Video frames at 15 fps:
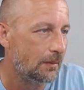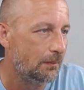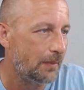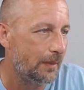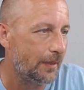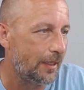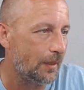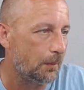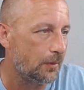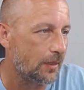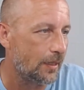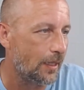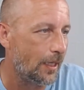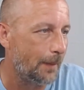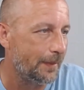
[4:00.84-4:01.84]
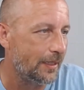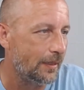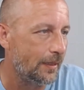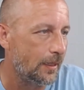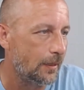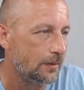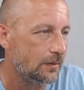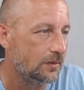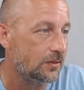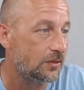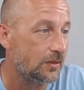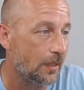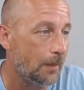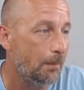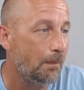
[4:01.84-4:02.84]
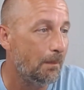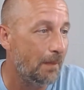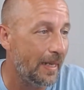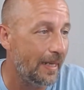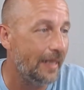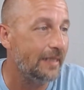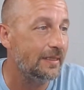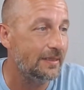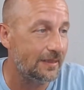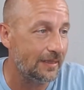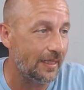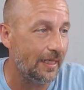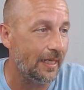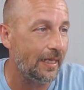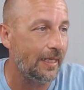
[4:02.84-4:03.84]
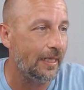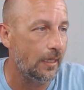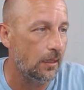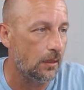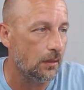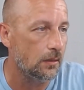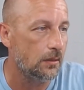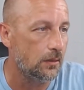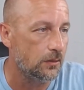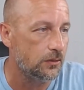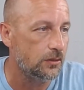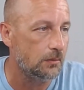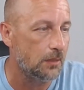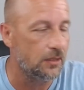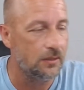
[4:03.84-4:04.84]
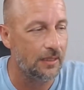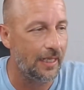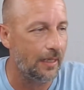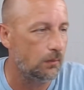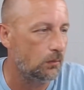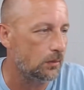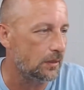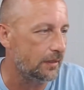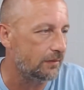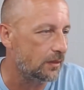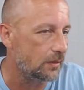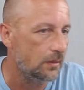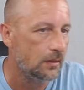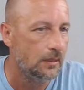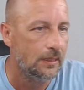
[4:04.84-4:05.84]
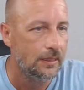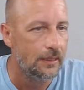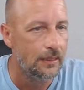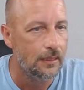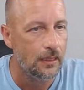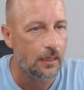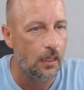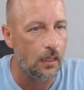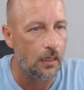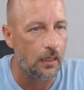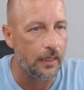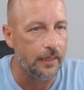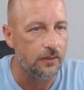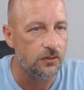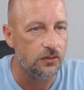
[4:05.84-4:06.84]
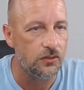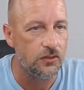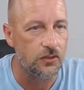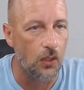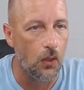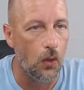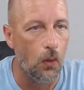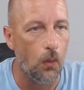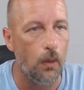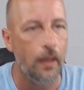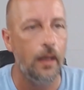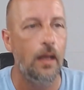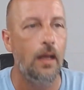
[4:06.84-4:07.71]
Maybe I ought to put a comment there. Some may say a little too much. We'll leave it. All right. So